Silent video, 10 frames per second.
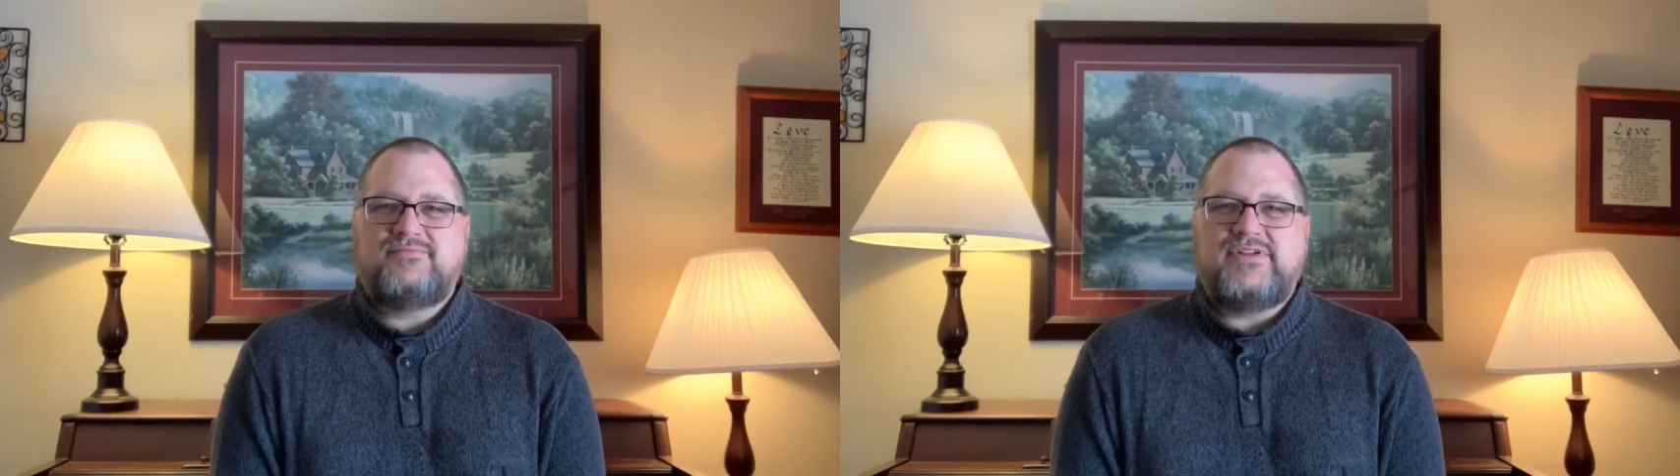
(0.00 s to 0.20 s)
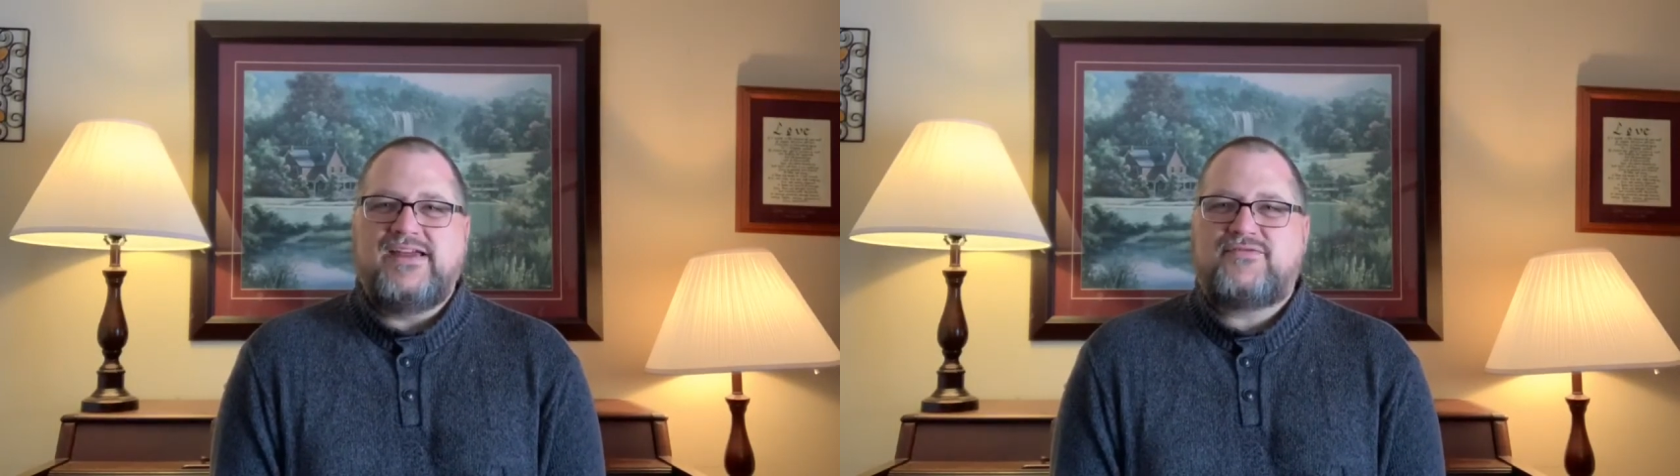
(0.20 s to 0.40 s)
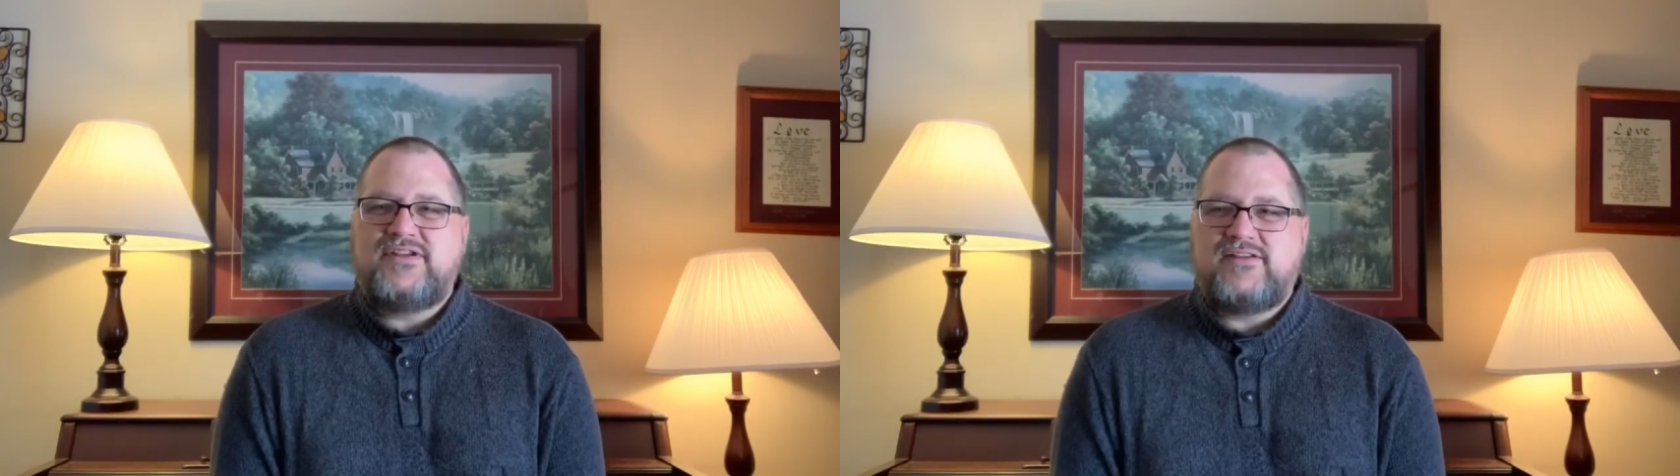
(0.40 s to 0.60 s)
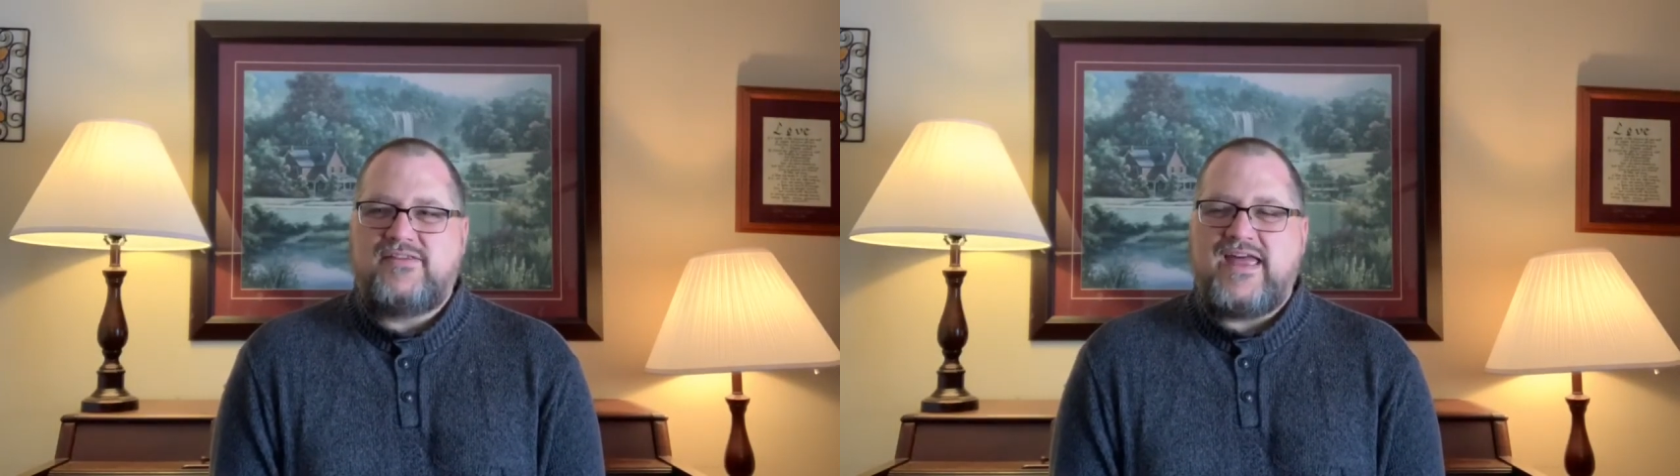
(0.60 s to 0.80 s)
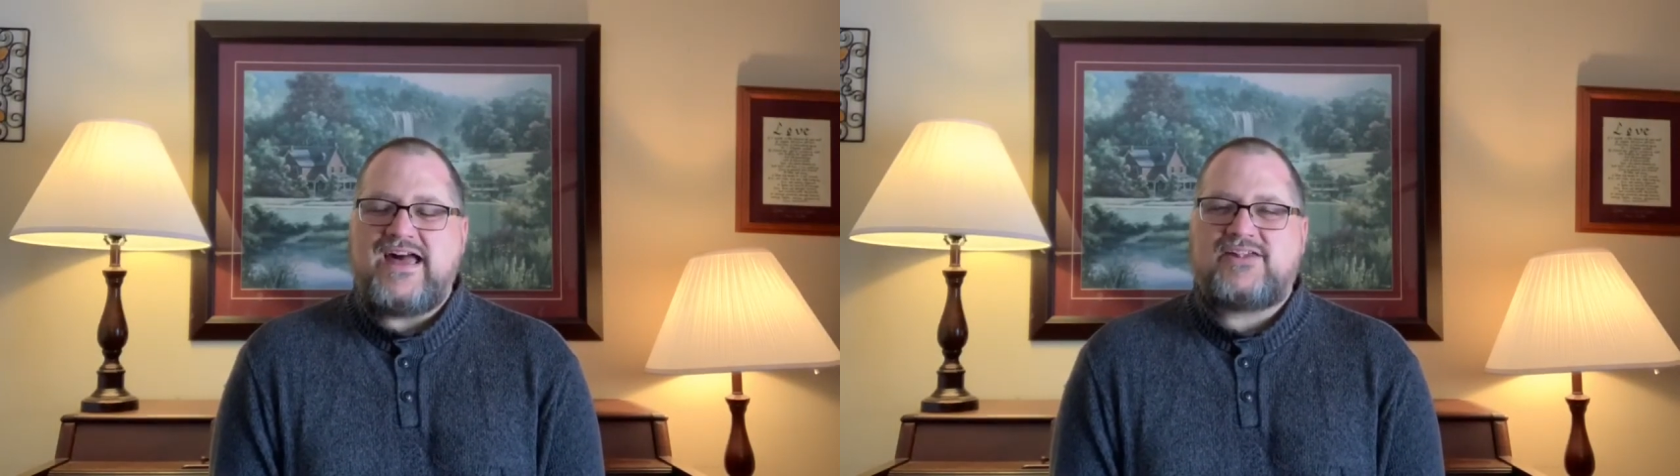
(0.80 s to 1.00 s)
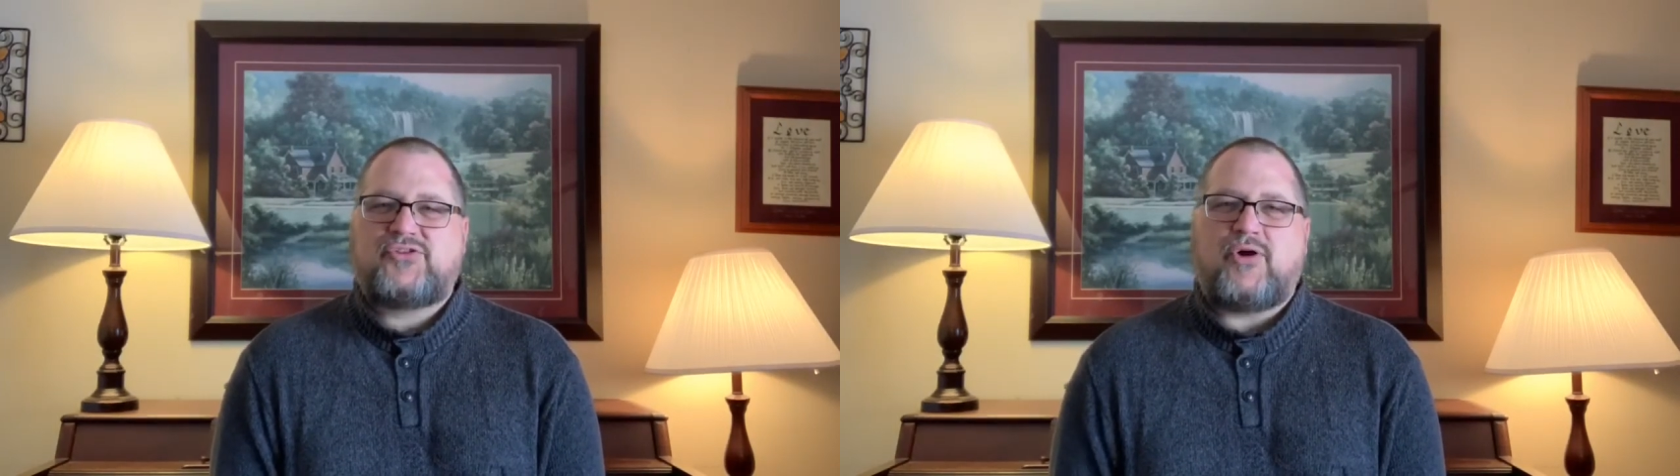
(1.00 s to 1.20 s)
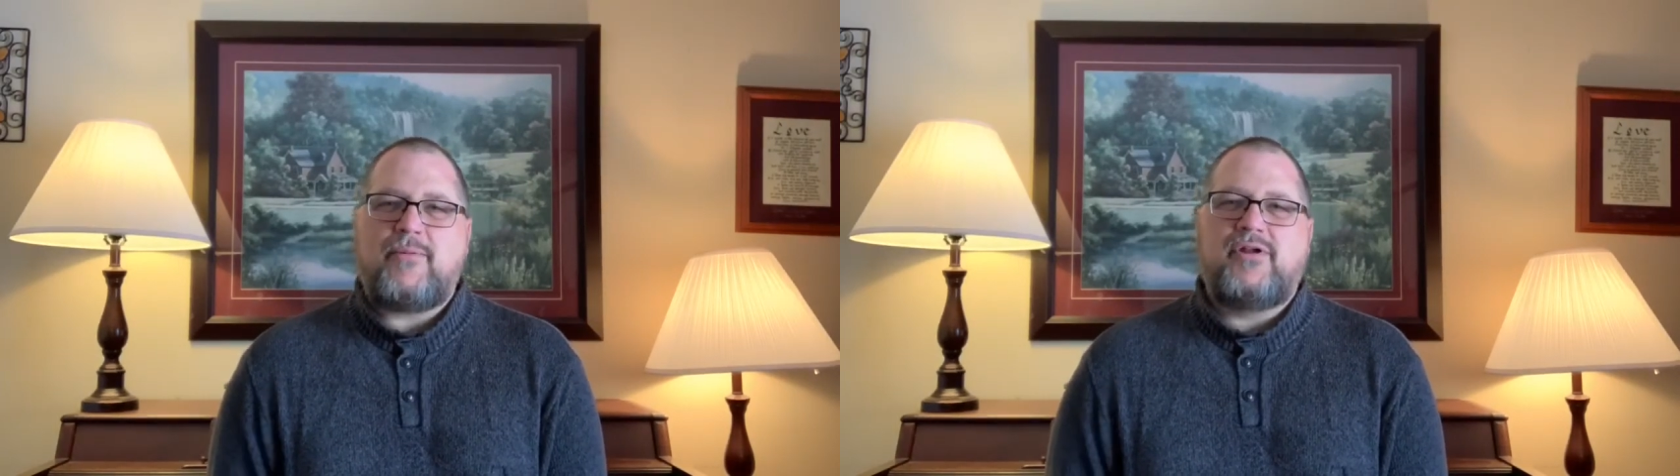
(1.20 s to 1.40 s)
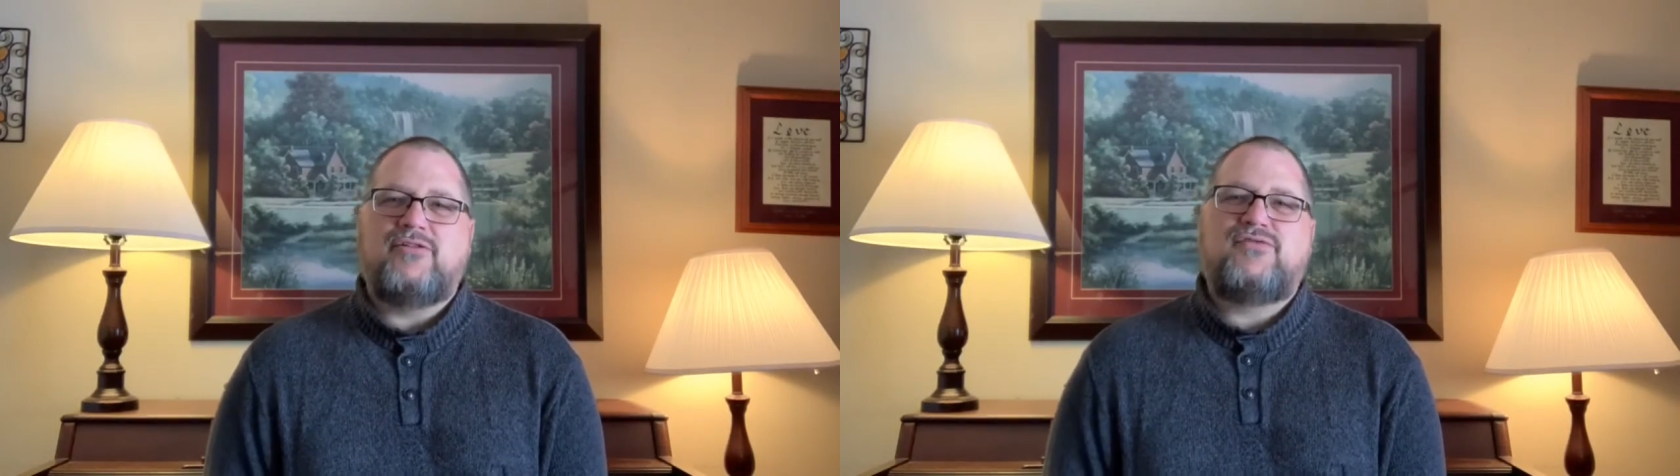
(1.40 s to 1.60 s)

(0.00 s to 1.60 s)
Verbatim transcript: gifted in that, so I'm going to